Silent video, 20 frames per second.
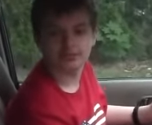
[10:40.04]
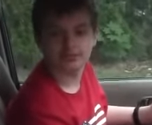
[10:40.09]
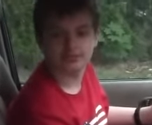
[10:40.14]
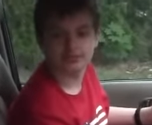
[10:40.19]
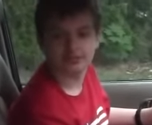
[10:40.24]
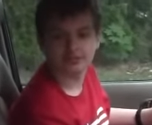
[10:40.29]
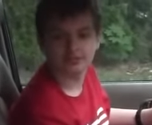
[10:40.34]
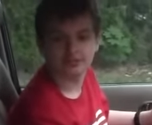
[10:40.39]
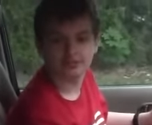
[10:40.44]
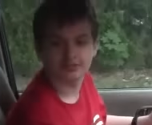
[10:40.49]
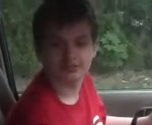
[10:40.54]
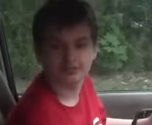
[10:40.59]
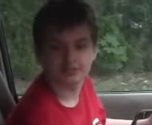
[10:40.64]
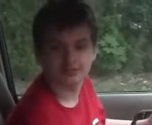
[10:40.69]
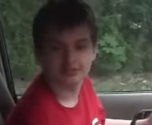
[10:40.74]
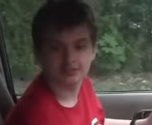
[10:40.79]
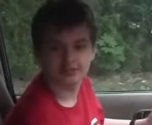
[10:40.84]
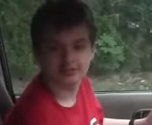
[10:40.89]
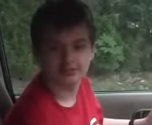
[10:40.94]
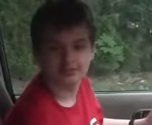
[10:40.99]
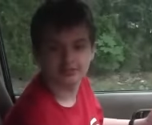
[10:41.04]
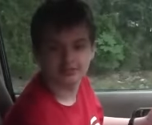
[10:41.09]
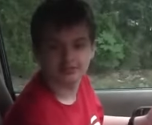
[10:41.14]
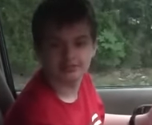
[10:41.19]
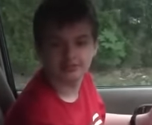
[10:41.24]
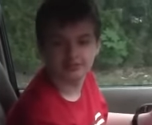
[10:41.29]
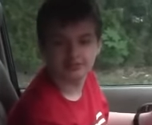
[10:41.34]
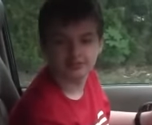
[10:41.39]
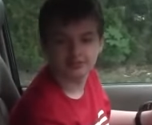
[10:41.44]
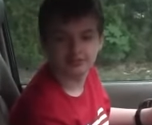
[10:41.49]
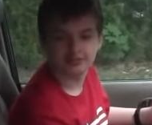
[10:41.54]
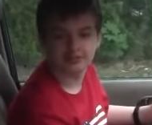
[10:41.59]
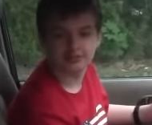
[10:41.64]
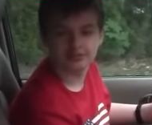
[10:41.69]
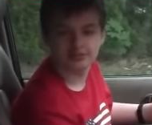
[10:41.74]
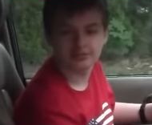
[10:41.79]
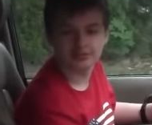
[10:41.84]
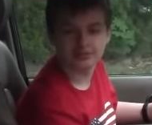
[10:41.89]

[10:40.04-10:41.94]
(no one is talking)